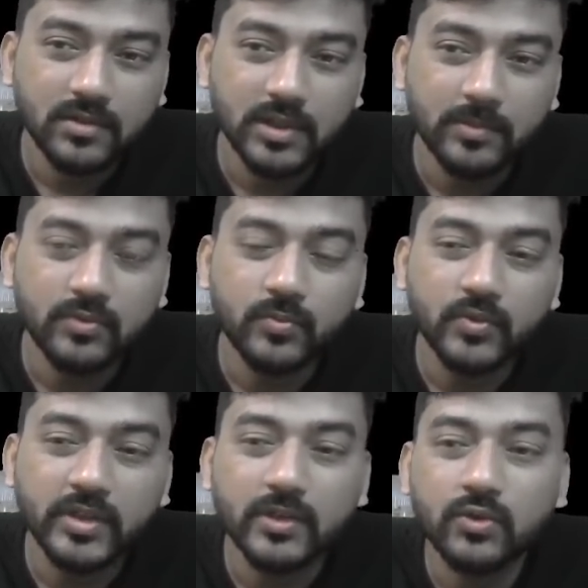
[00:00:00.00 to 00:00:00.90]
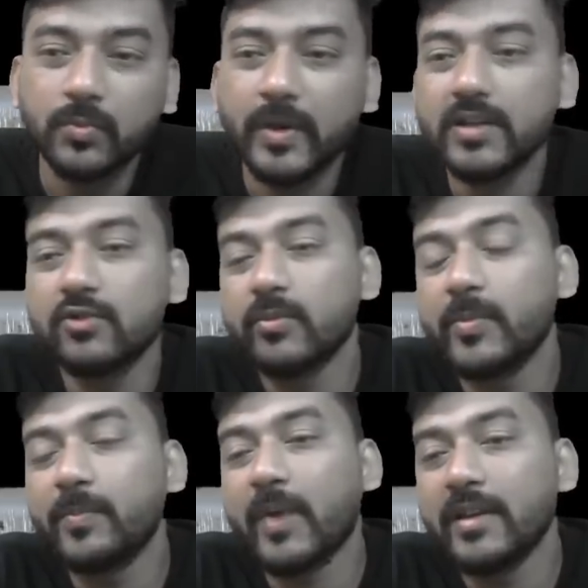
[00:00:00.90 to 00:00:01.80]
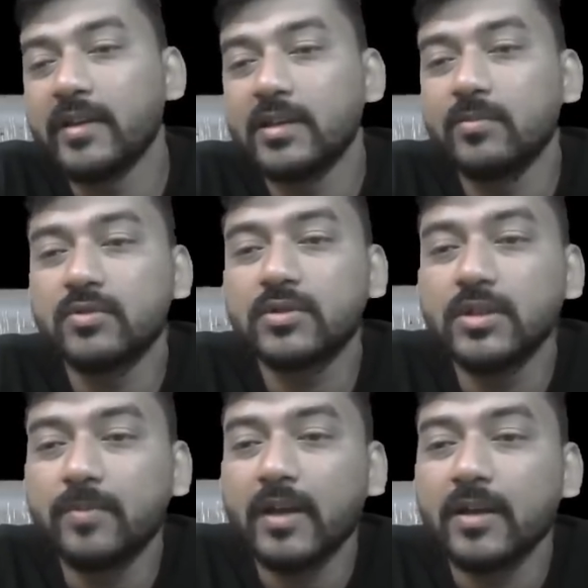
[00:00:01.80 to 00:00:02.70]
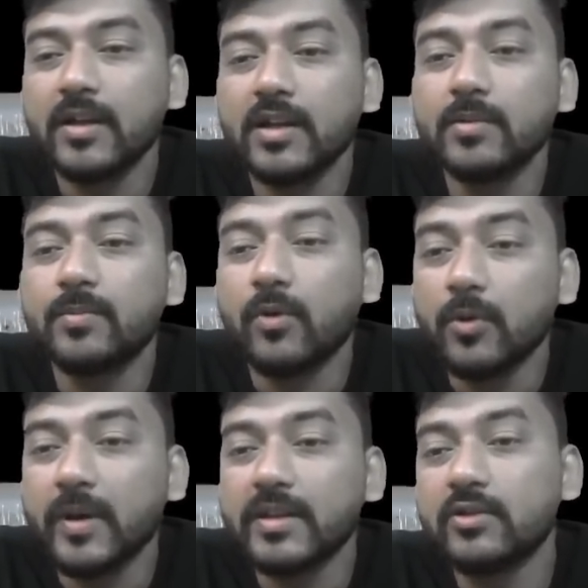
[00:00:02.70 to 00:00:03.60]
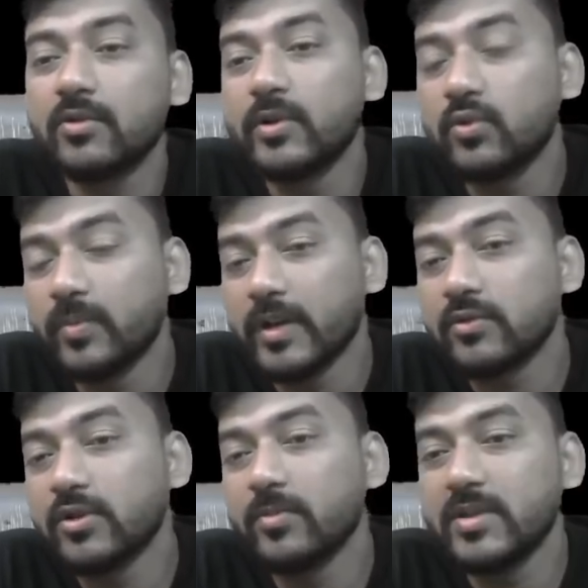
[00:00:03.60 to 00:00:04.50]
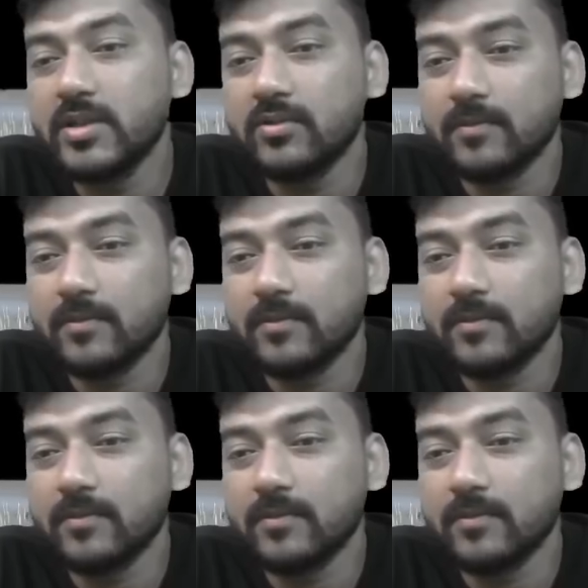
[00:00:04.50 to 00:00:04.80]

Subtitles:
If you put here 2 pi, then it will be pi. If you 3 pi, if you 4 pi, then it will be 2 pi, so it will be 0.